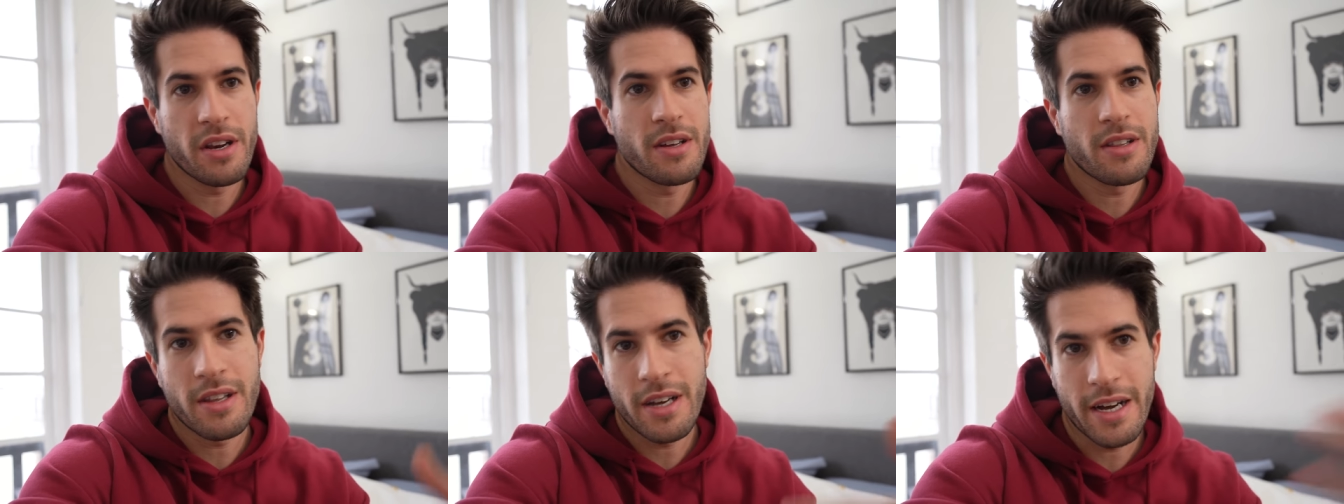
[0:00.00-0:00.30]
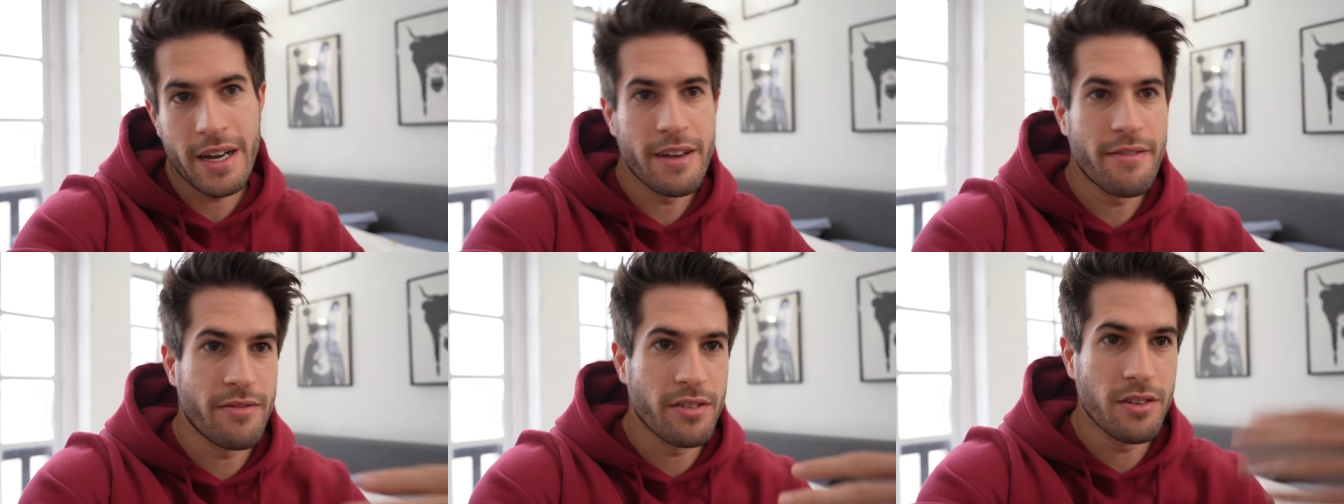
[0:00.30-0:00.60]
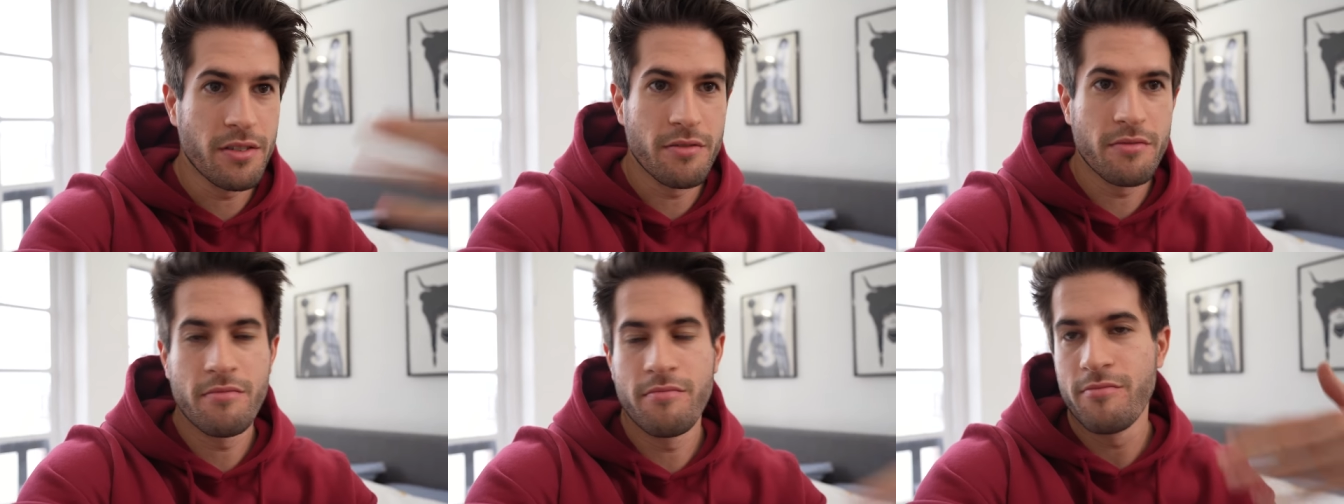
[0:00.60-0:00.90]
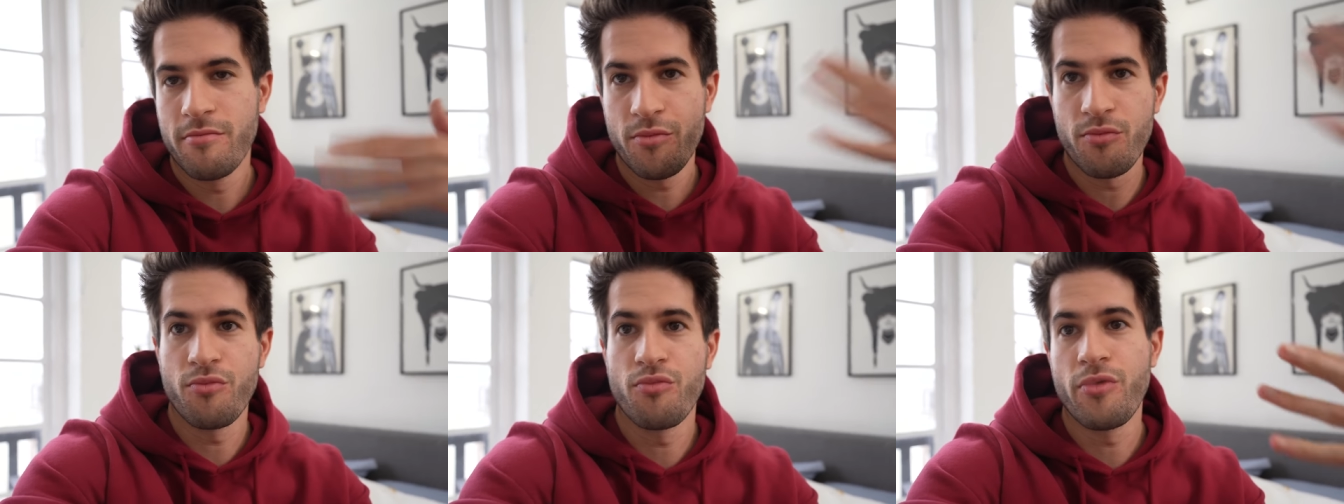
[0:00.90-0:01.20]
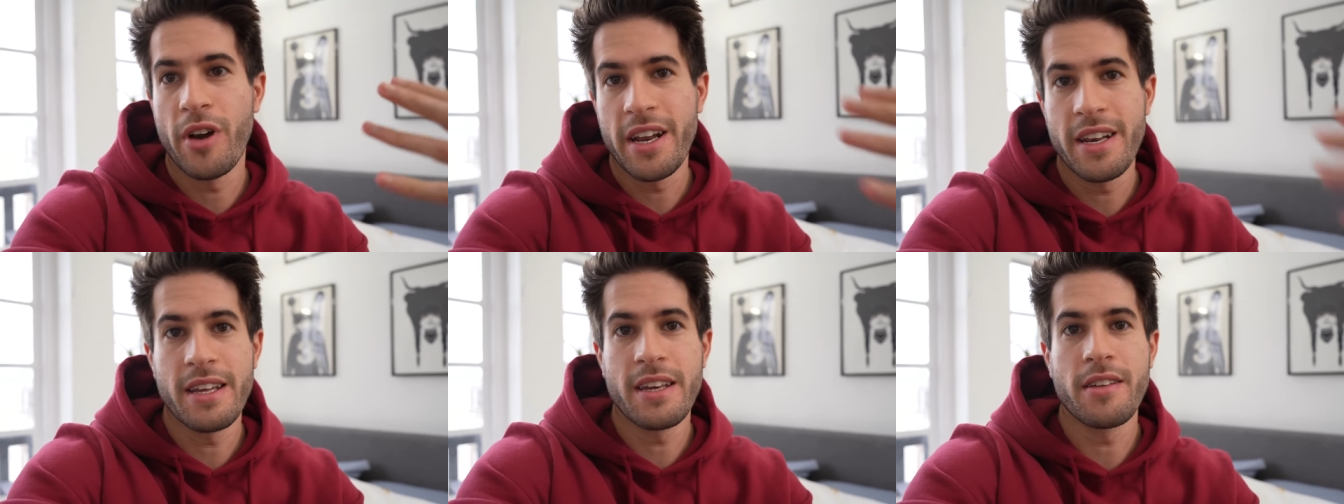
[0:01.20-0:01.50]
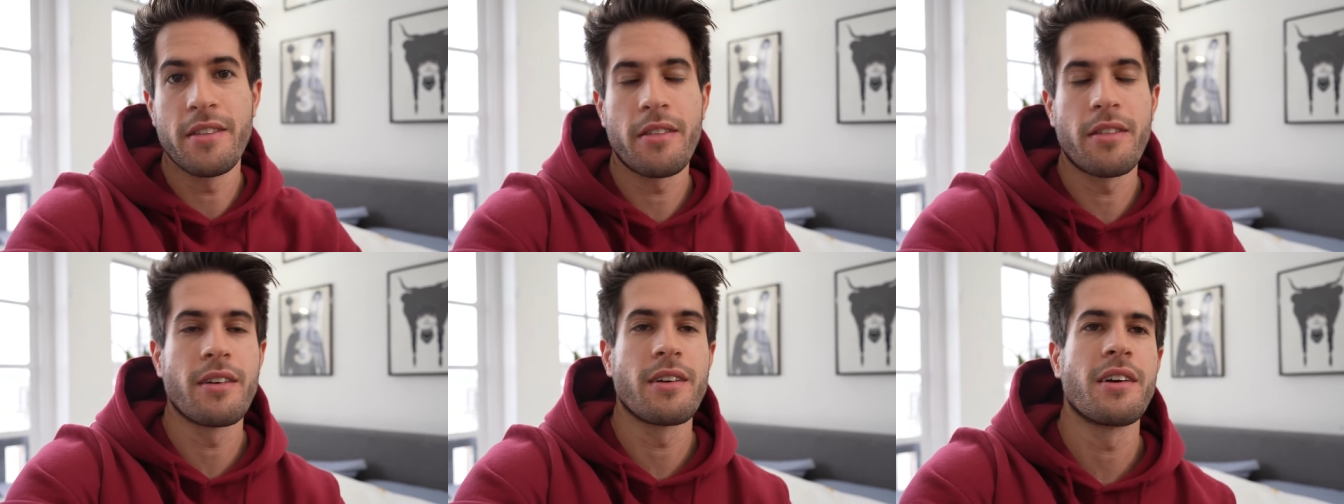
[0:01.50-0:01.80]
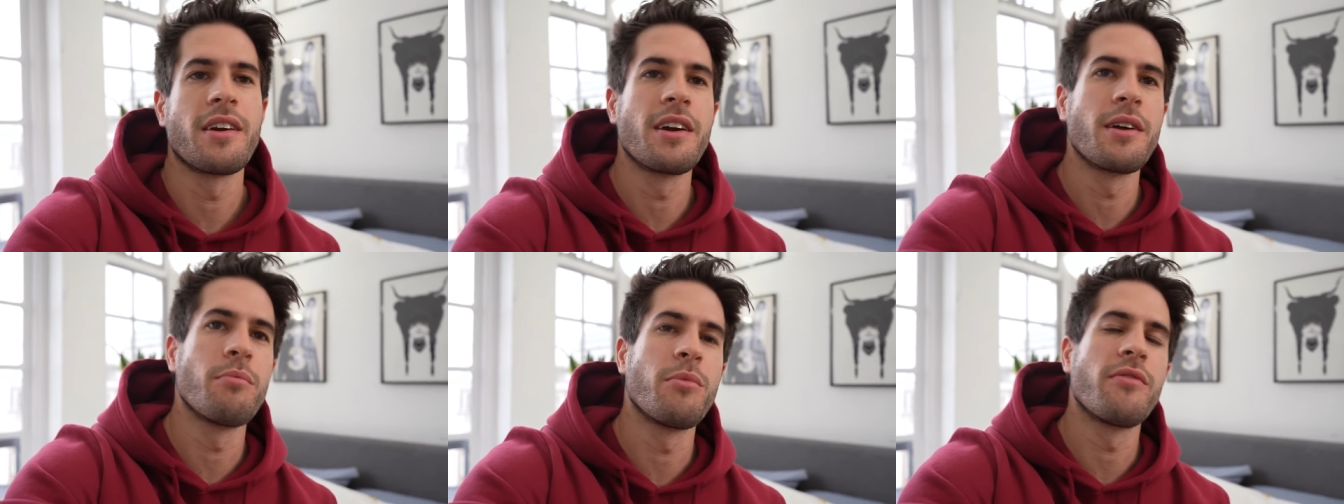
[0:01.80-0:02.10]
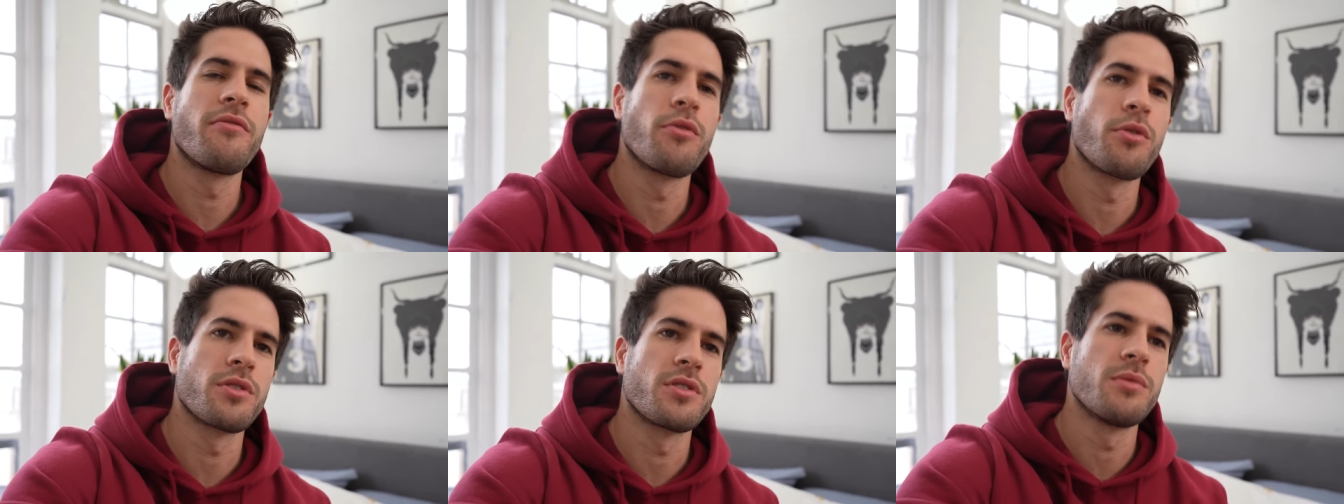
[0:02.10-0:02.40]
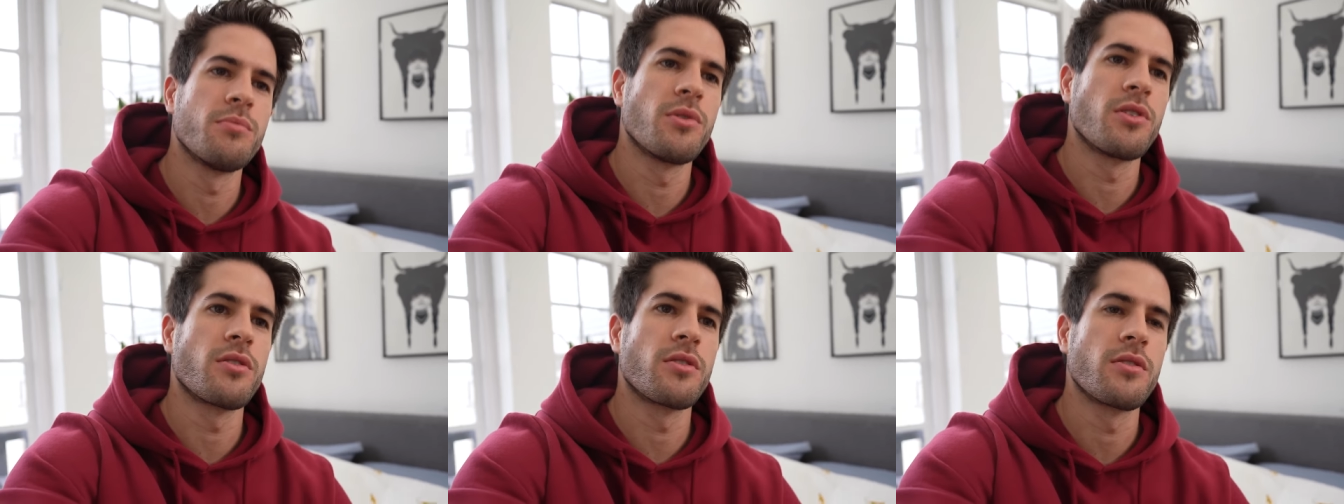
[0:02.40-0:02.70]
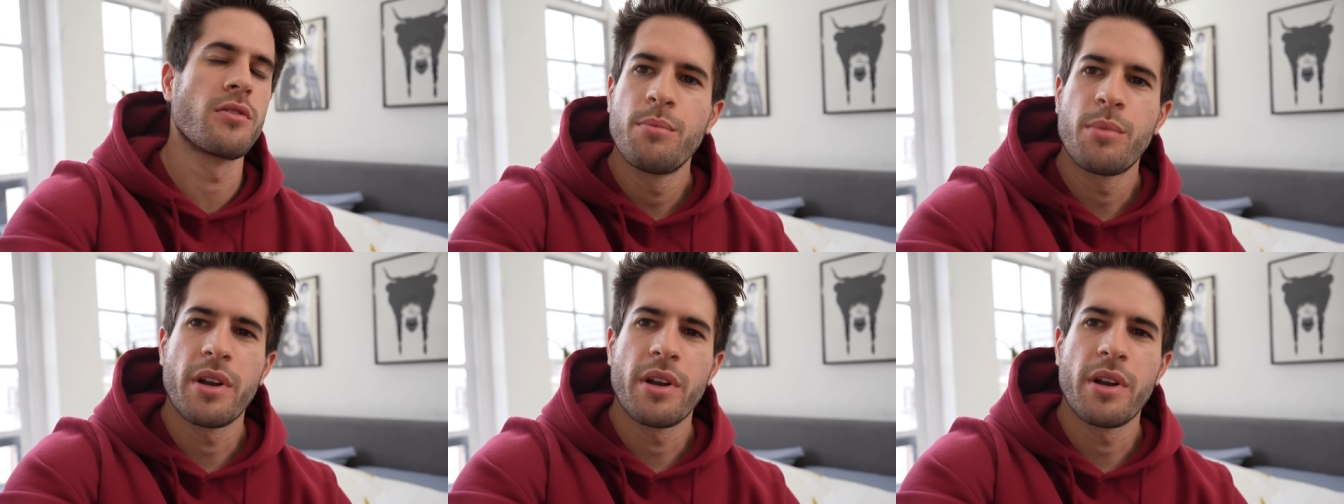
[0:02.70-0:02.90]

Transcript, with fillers: alive and ready and thinking before tomorrow.